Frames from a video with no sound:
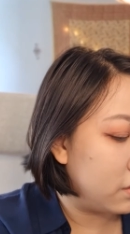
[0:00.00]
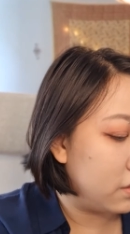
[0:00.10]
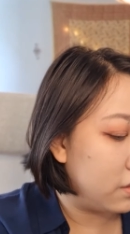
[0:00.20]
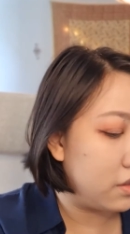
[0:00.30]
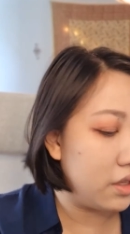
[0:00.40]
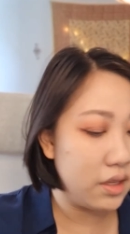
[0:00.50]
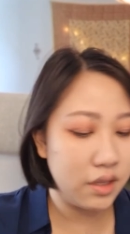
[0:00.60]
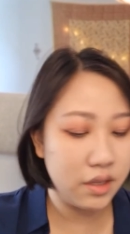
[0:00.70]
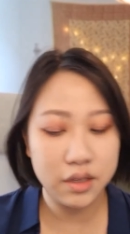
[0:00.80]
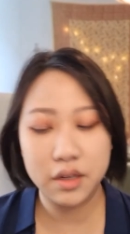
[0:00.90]

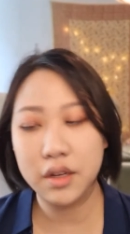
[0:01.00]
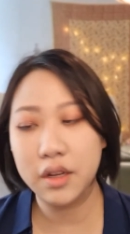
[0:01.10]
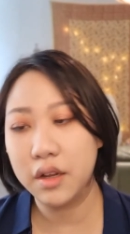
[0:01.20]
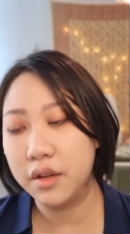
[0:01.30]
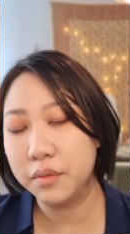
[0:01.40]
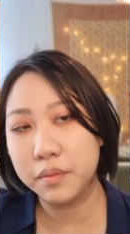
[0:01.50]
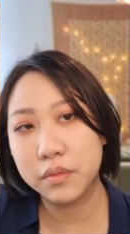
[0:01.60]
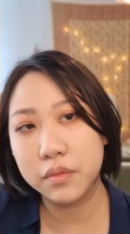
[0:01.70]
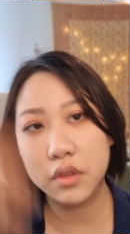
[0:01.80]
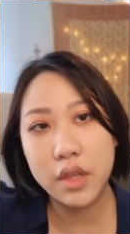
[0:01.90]
the
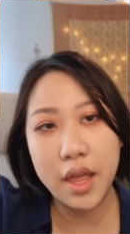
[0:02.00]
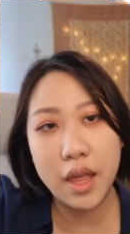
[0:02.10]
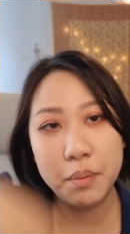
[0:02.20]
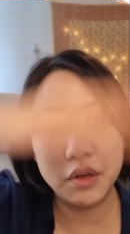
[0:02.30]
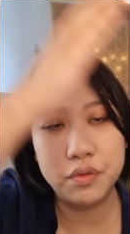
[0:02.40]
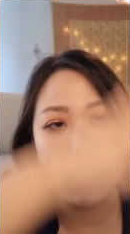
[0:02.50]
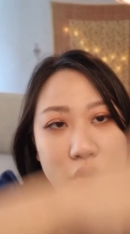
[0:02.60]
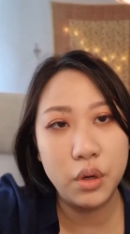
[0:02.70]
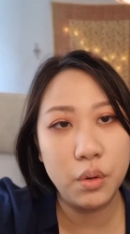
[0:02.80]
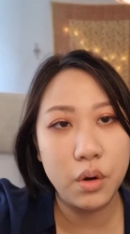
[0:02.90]
ebb and
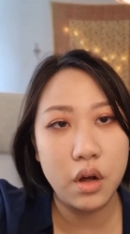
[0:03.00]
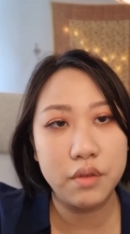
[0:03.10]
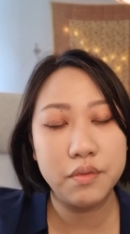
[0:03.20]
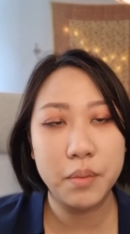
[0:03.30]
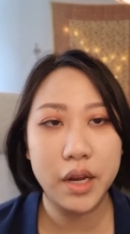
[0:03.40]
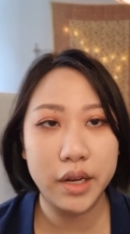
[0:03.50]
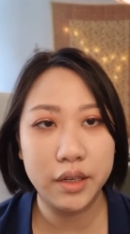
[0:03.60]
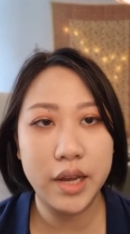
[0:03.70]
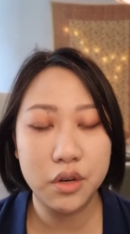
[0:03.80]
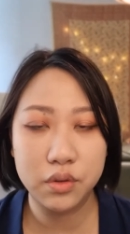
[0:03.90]
flow of my
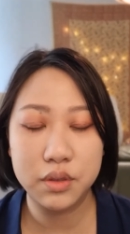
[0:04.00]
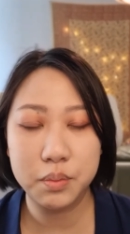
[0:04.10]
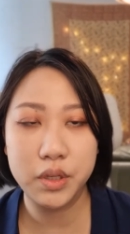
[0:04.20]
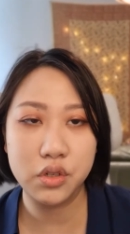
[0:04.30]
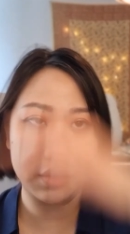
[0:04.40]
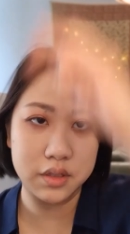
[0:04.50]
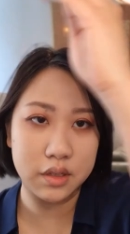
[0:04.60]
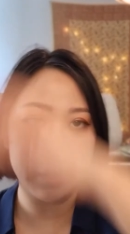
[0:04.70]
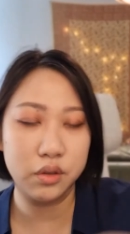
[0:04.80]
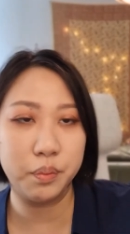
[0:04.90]
natural speech is a
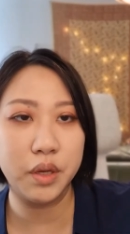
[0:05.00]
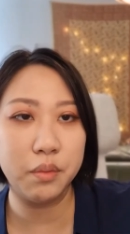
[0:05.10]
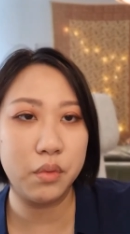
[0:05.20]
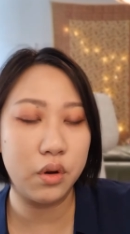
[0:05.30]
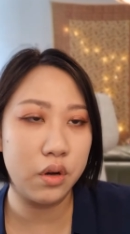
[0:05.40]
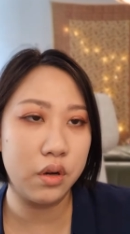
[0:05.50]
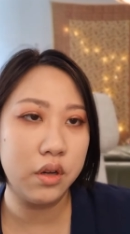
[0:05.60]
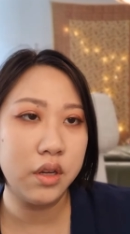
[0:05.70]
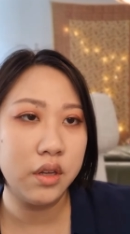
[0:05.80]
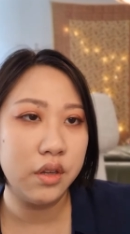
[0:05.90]
little bit more
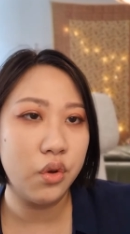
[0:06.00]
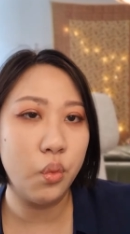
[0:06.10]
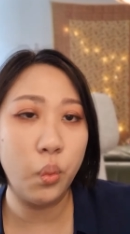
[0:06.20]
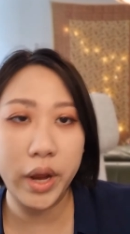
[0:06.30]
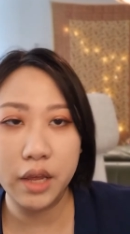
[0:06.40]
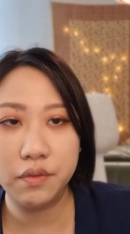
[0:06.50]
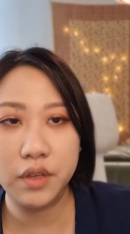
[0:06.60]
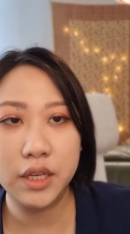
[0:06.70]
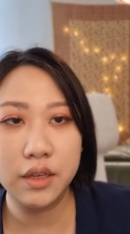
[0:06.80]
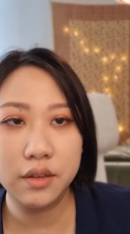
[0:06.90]

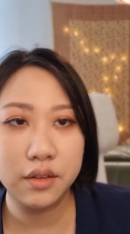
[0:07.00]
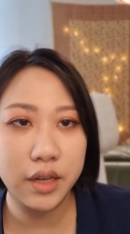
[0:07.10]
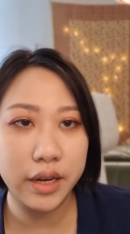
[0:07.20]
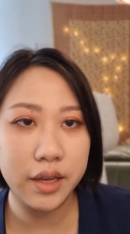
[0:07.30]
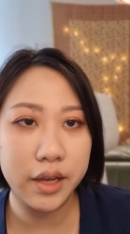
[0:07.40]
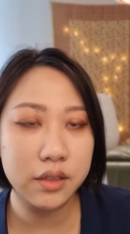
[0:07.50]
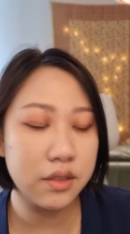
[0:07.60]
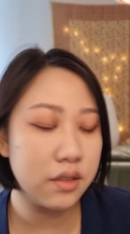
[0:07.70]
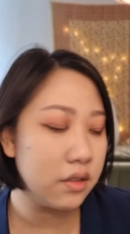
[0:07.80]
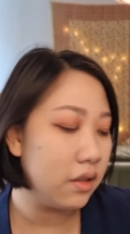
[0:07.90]
wavy, I
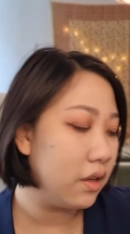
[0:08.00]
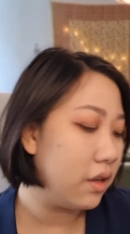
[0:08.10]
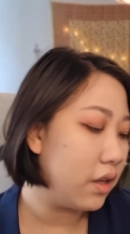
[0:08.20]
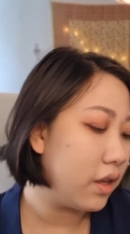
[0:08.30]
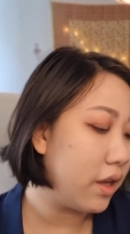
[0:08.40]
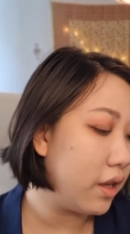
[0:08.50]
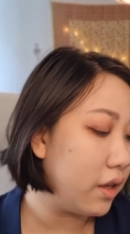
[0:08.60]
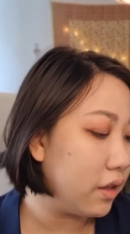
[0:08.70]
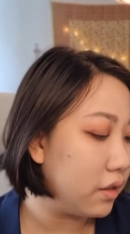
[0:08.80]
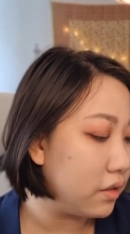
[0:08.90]
guess.
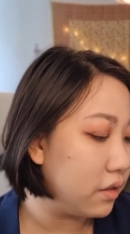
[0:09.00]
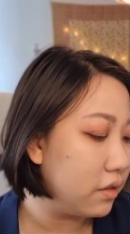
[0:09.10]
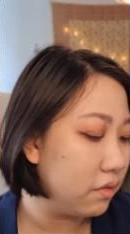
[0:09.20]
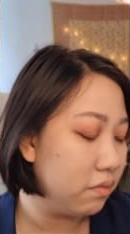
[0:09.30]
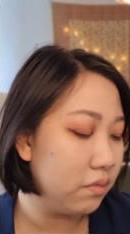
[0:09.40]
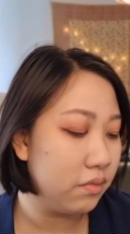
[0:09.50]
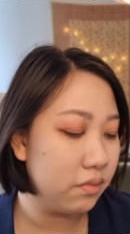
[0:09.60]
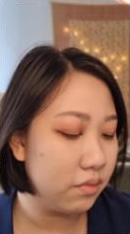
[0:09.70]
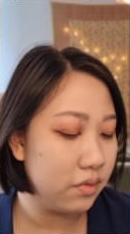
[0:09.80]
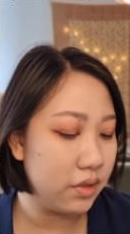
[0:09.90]
And
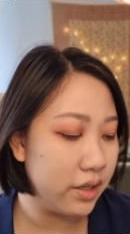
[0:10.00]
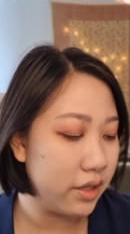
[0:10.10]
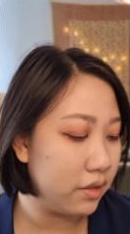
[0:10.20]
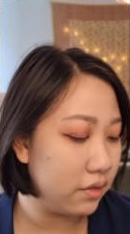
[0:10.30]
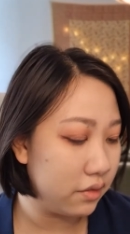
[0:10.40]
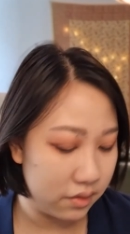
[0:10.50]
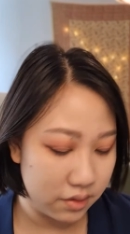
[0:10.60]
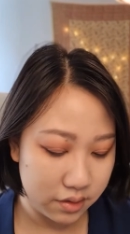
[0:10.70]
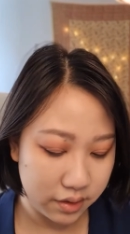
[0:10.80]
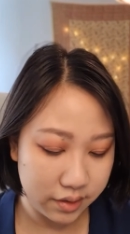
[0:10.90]
yeah,
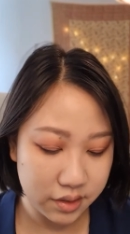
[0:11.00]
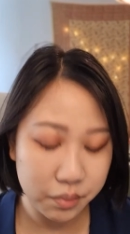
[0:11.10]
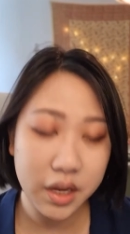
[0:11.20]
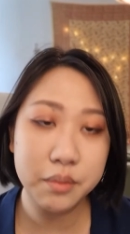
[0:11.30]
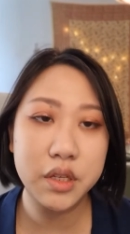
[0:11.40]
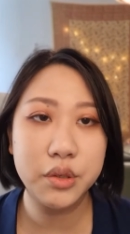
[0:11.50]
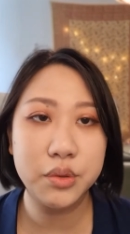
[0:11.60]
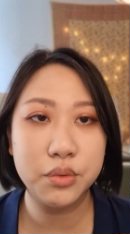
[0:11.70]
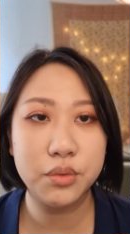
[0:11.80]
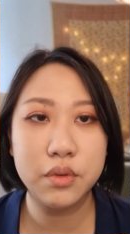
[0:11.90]
and sometimes I
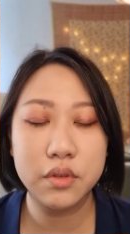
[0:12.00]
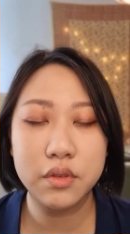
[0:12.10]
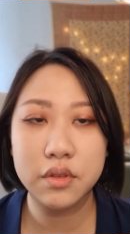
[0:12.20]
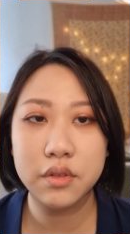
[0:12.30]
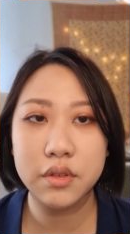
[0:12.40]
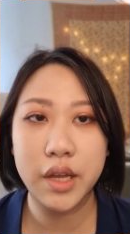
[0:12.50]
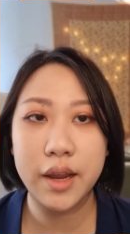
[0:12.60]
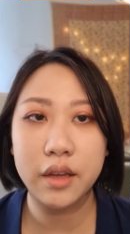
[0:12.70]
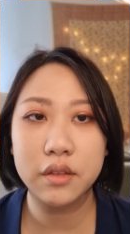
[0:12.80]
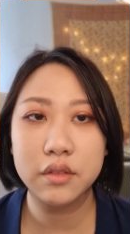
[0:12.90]
do
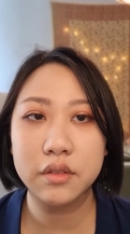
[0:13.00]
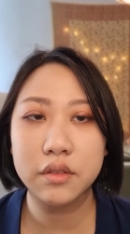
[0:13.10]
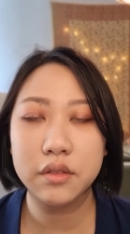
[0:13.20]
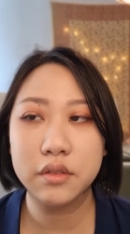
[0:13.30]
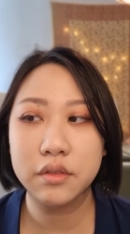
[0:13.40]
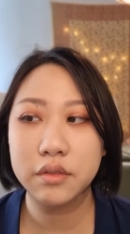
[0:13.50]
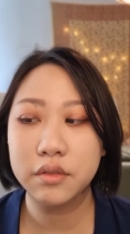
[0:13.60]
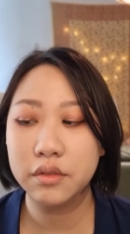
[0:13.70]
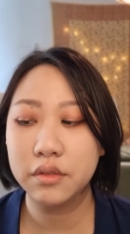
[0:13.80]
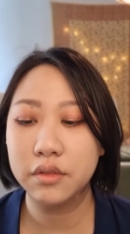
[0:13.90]
like
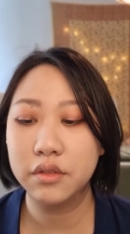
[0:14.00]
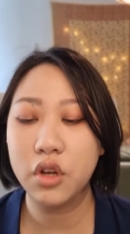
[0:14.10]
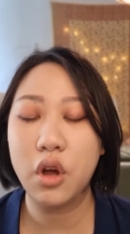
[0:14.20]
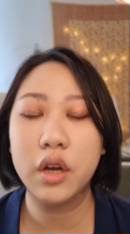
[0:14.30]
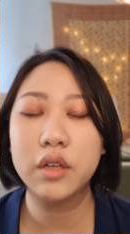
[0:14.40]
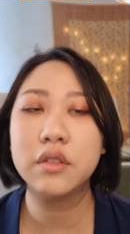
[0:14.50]
not,